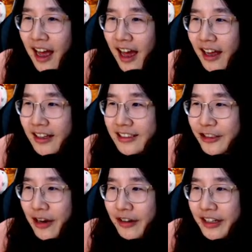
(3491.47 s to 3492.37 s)
So now
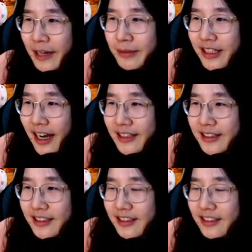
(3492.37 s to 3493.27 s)
the game starts.
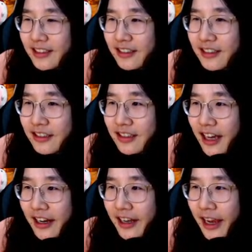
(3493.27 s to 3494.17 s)
And
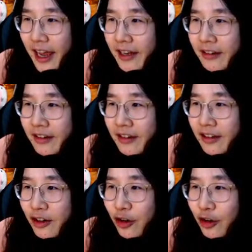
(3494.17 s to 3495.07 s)
I can
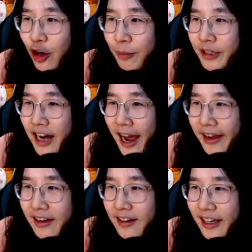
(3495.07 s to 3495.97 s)
drop her eye
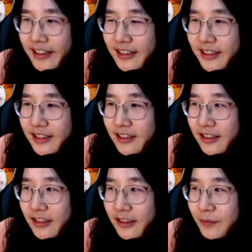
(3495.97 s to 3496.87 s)
like this.
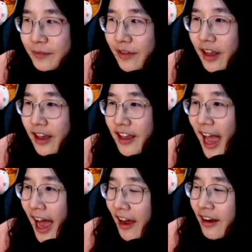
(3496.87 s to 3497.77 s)

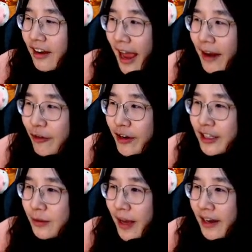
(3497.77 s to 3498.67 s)
Yeah, and for this
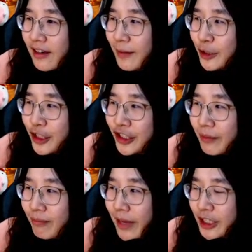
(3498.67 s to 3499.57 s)
one, the position
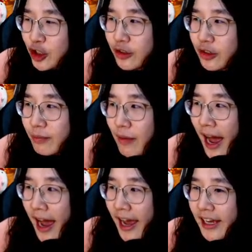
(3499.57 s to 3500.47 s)
matched
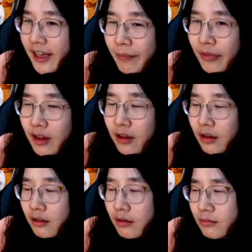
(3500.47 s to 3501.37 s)
by
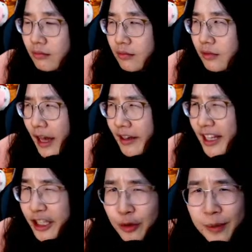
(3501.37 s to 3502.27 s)

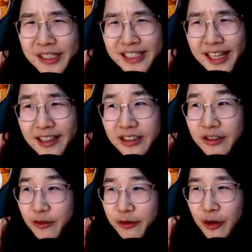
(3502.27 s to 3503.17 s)
93%
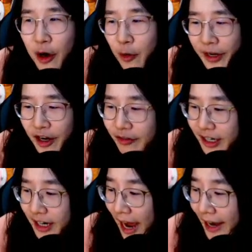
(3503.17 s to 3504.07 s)
for one of her
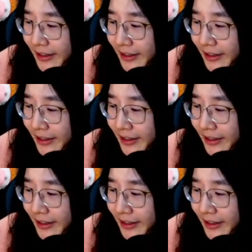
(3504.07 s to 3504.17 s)
eyes.